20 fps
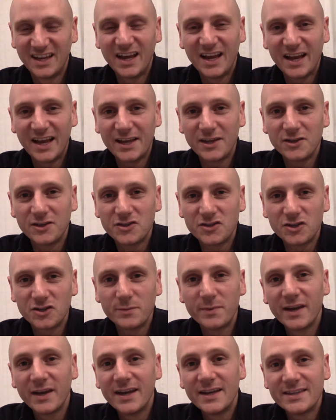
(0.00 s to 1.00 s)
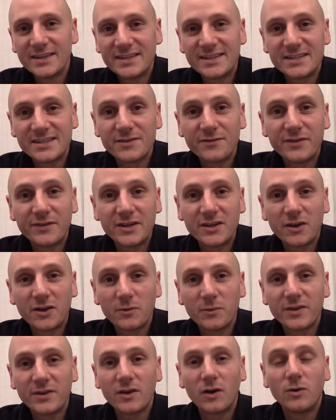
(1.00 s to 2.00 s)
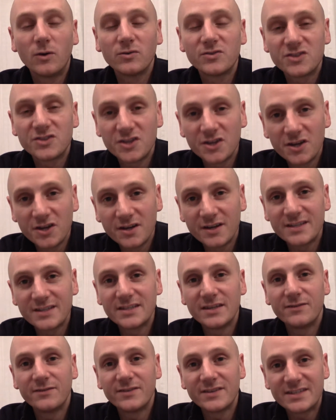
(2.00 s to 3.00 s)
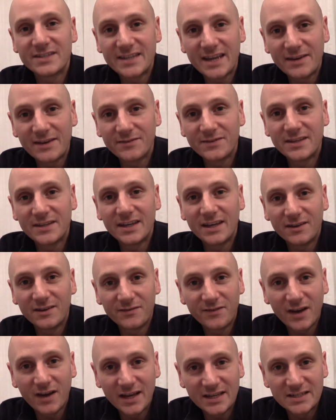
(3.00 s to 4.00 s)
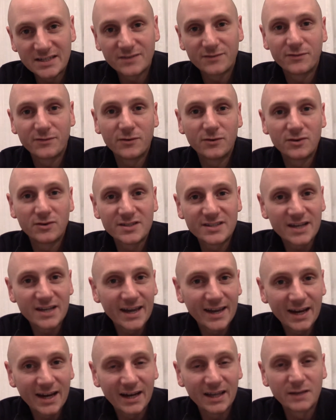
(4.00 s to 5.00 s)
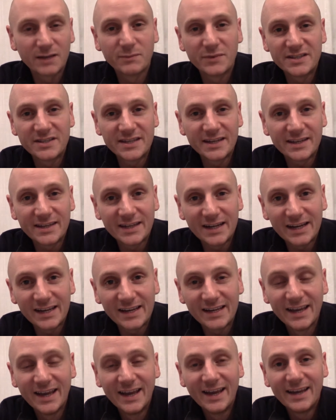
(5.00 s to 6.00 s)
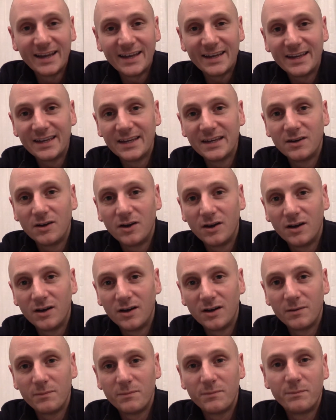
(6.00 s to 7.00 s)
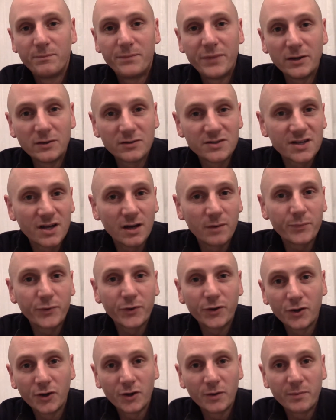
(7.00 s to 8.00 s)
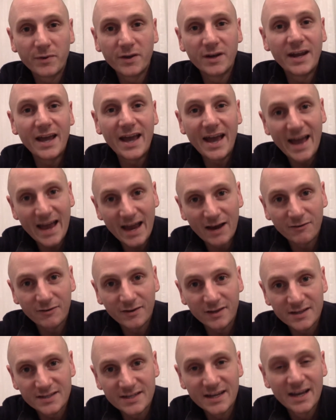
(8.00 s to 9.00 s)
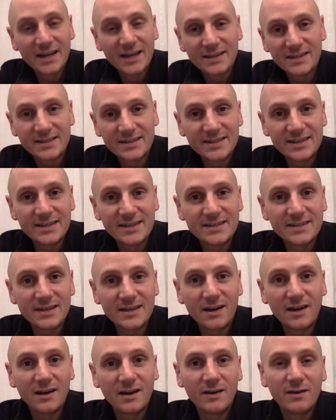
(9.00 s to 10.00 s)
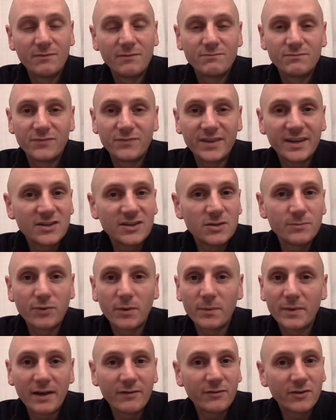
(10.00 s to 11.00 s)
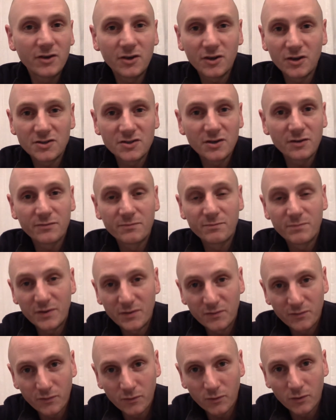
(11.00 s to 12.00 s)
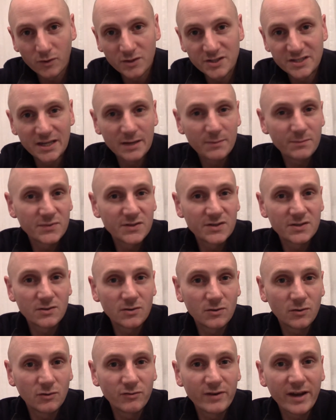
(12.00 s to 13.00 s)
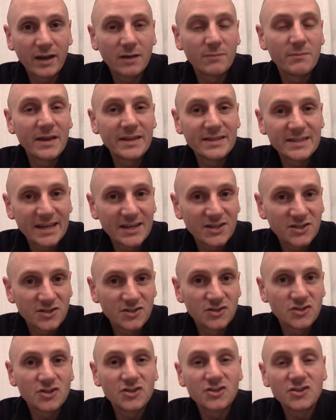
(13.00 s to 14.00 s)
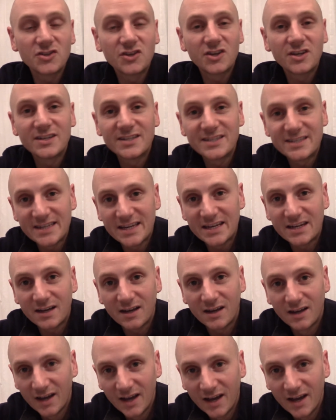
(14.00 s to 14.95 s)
Hey YouTube, this is a video with alternative safety advice for cycling, particularly in built-up urban areas. This is things you probably haven't heard of before, tips or recommendations just to consider.